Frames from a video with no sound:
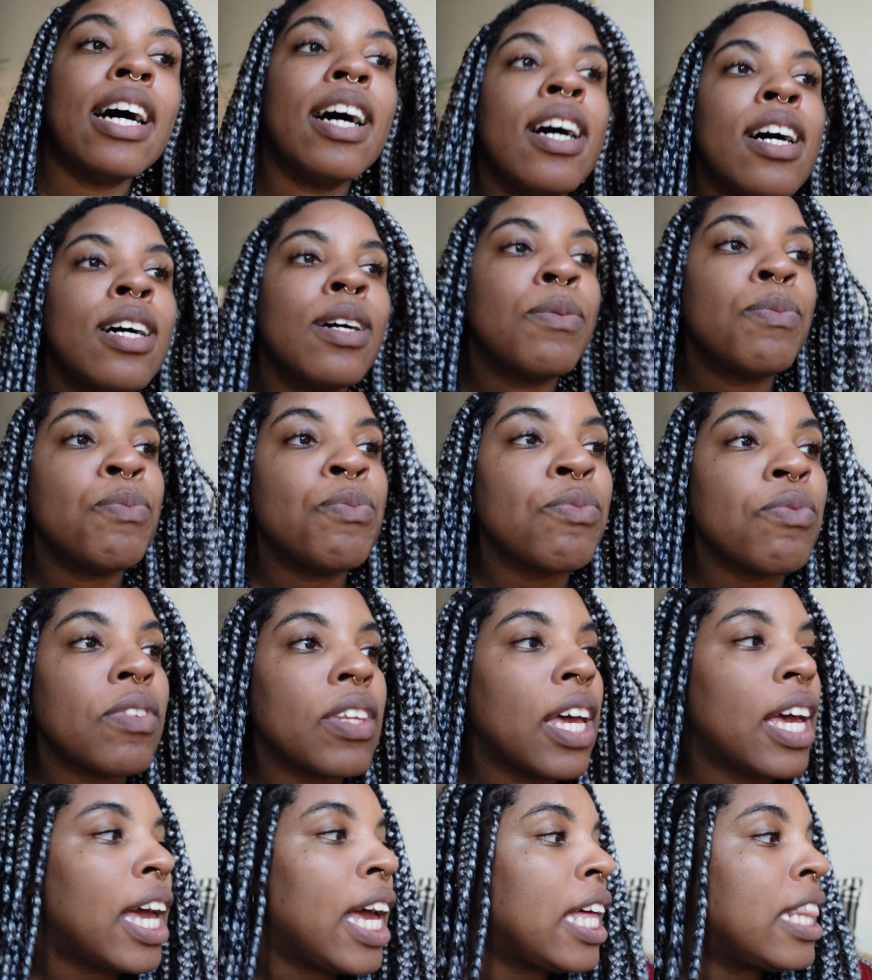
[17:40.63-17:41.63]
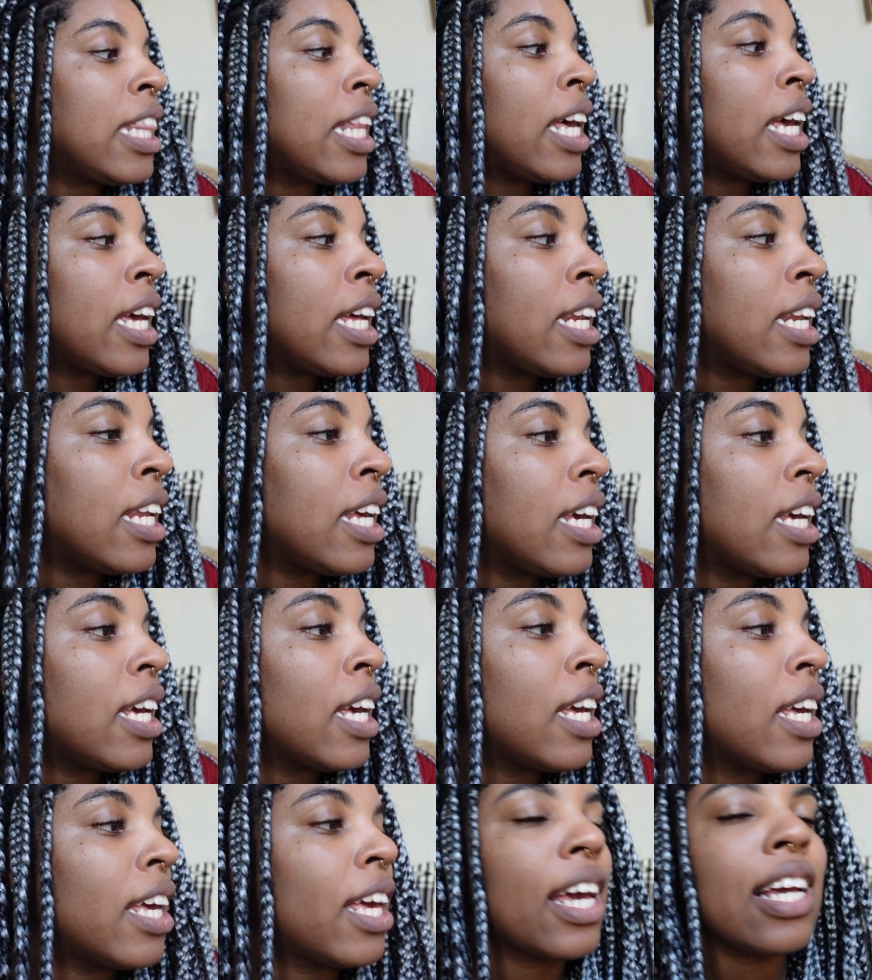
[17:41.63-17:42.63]
Um, and then
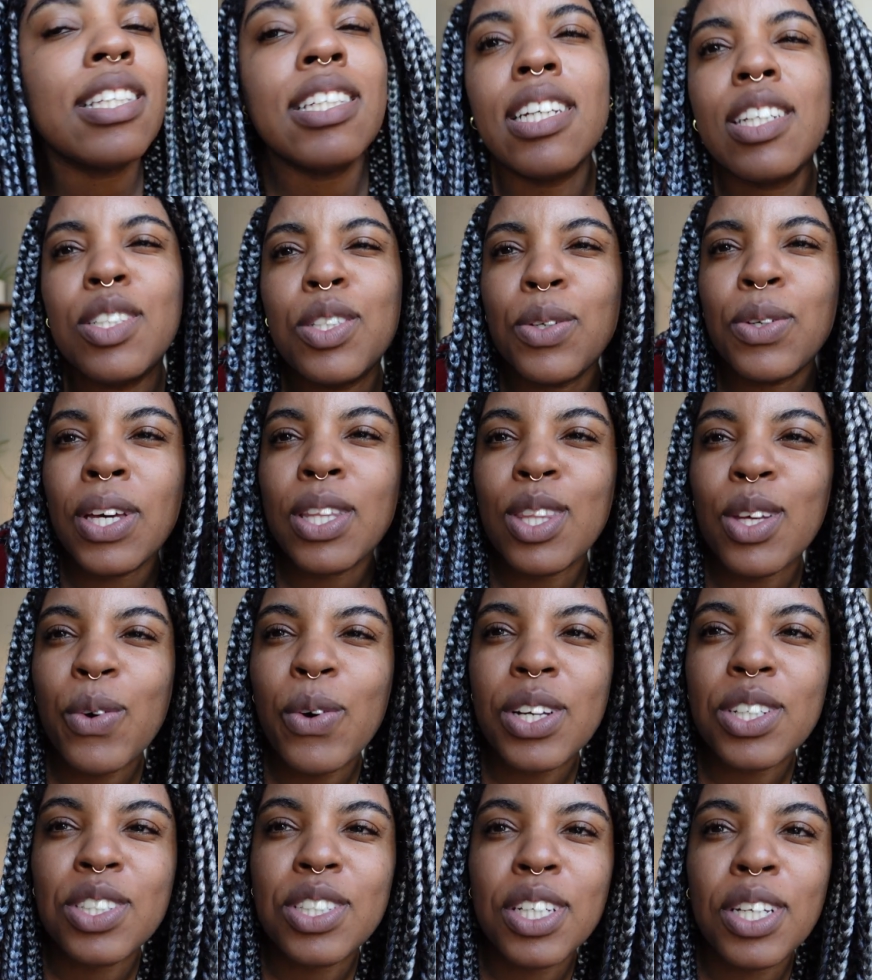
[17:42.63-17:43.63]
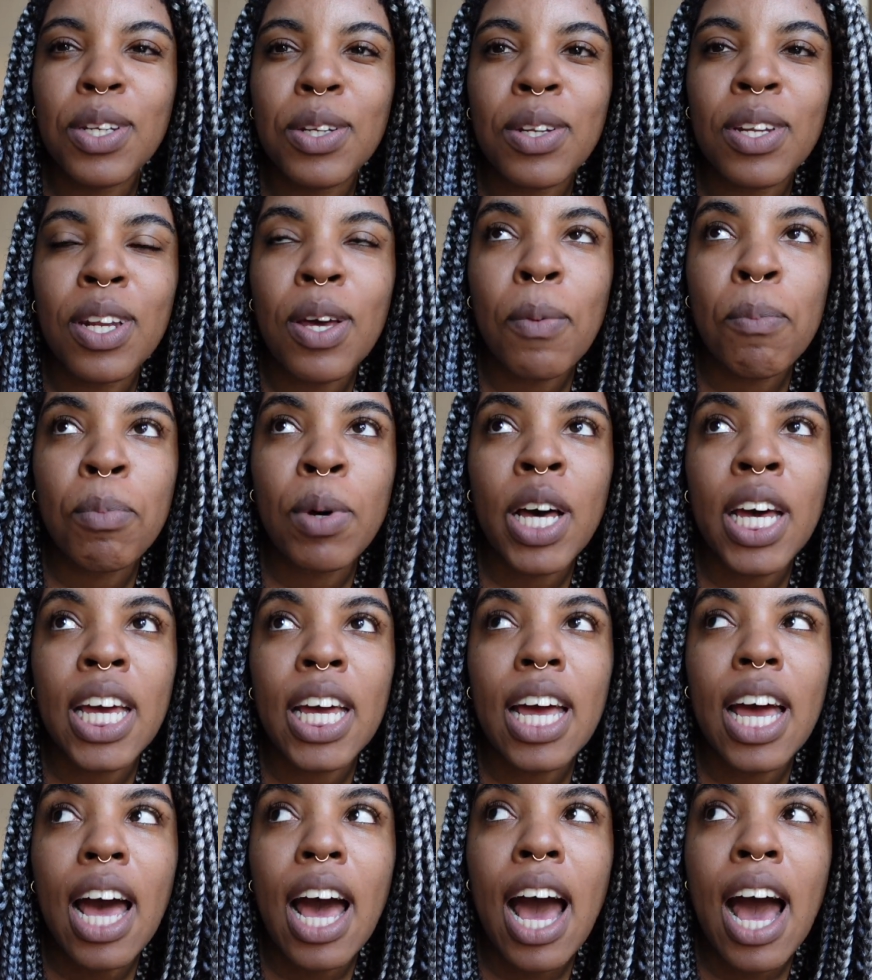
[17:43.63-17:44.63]
in case I do get the question,
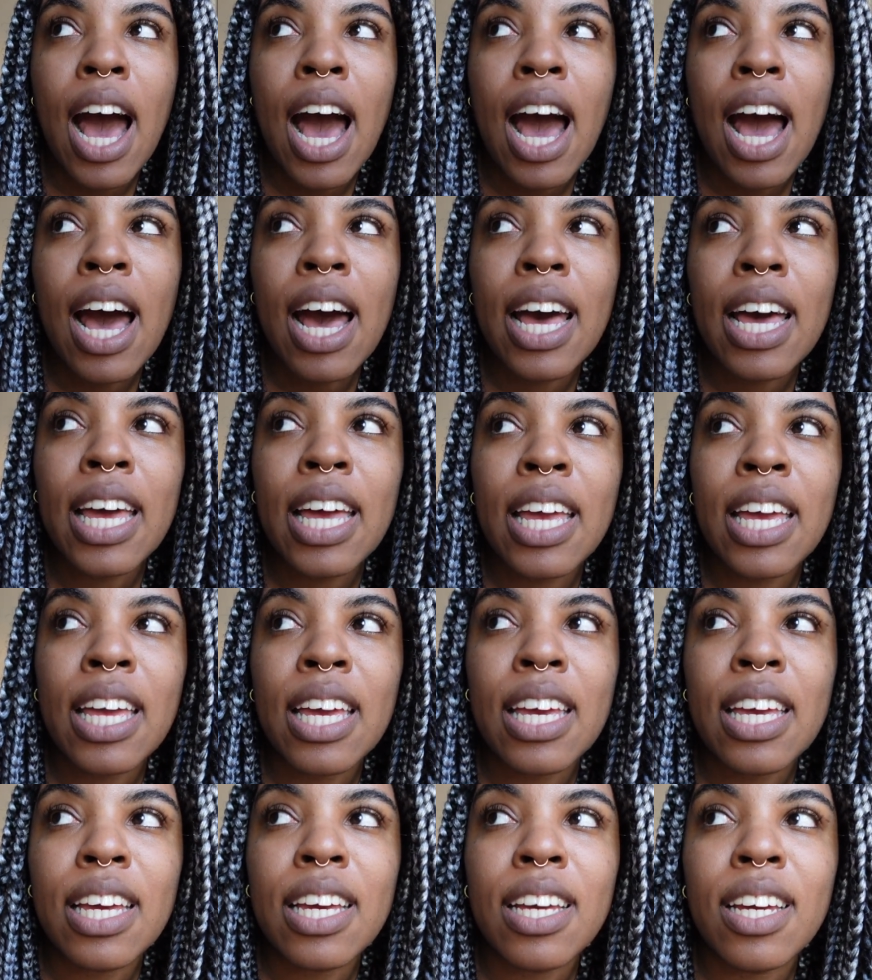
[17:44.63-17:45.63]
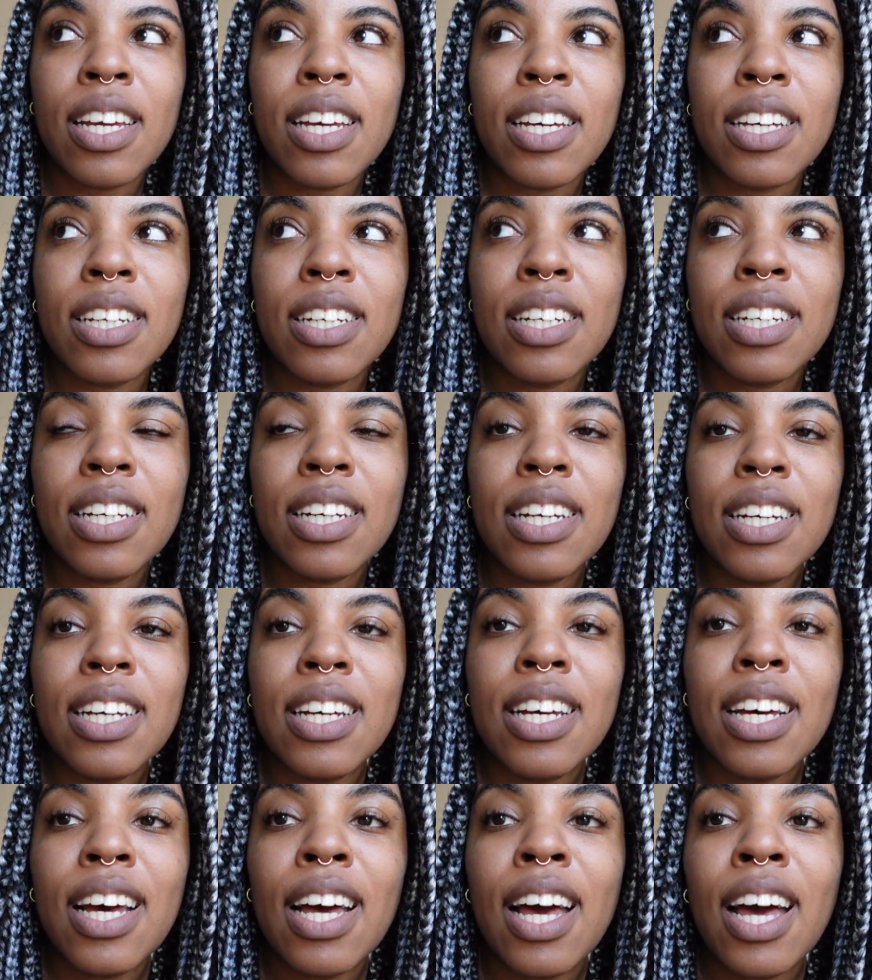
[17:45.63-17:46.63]
but I
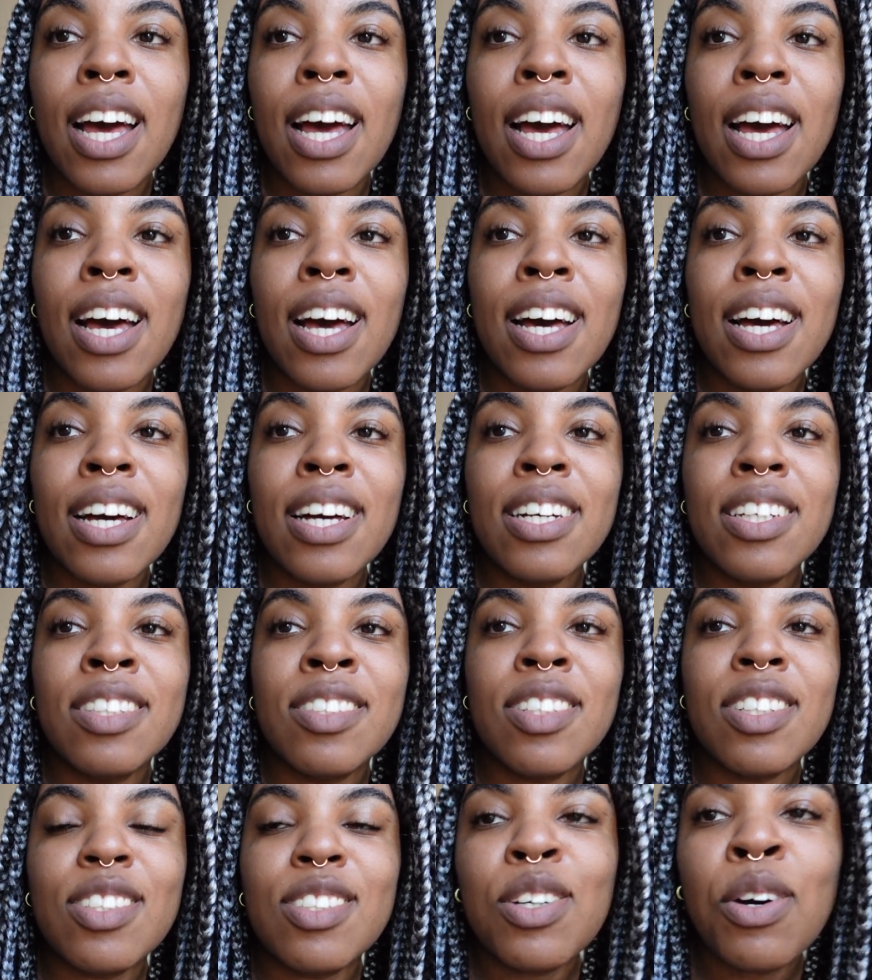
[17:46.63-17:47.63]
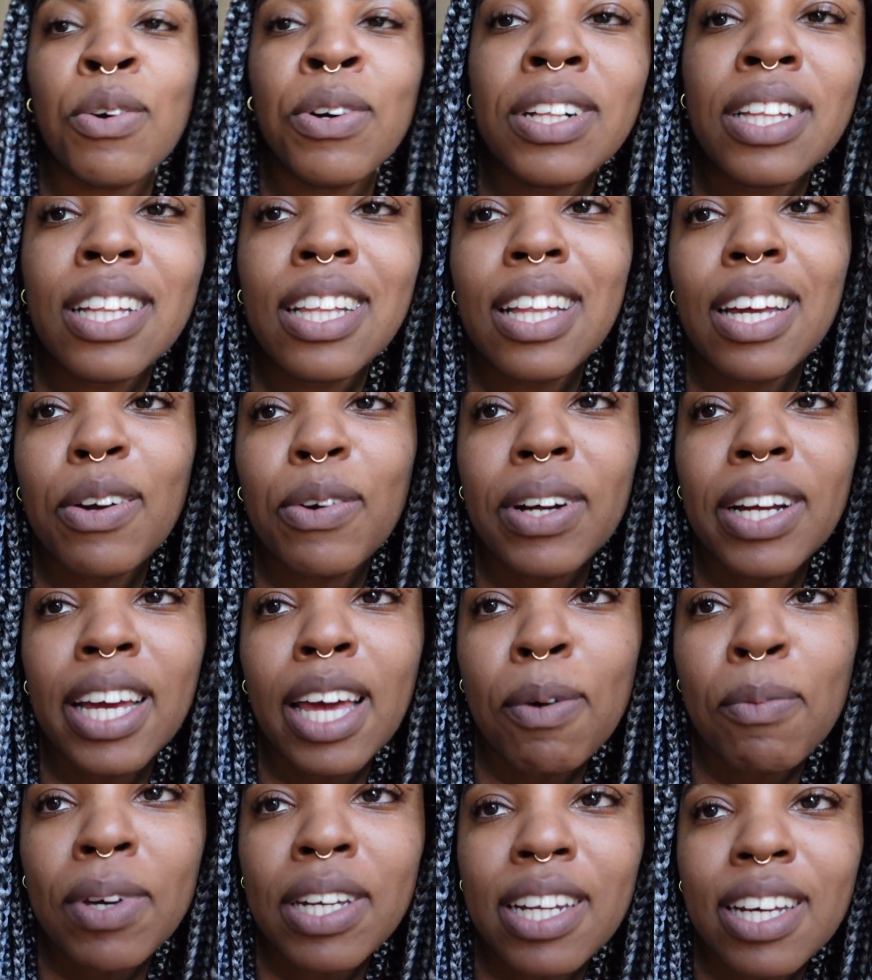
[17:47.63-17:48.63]
just don't really like working
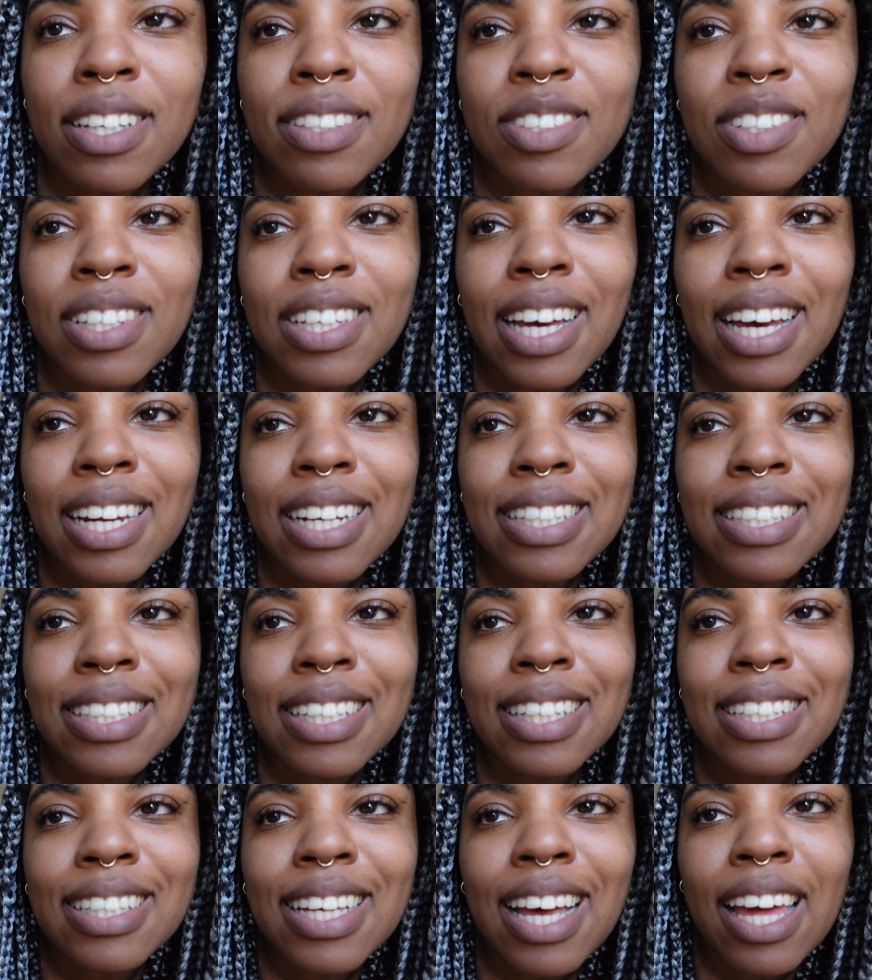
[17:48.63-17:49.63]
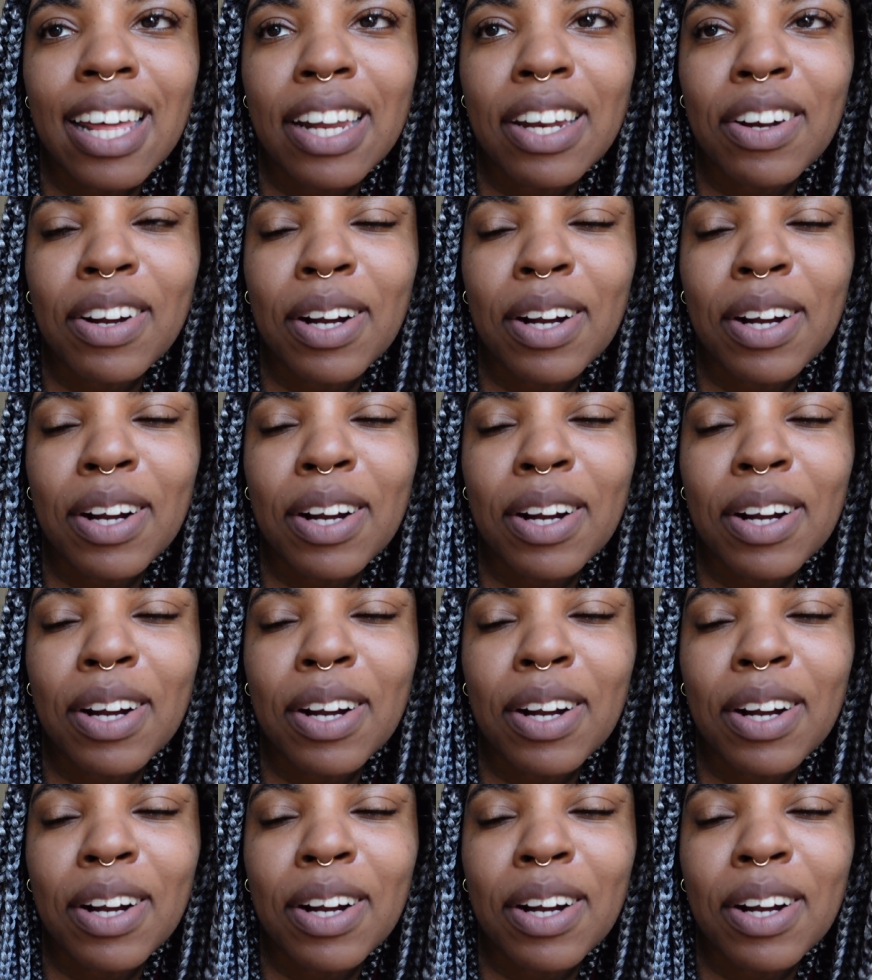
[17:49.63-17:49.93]
at my desk. You can kind of see it's kind of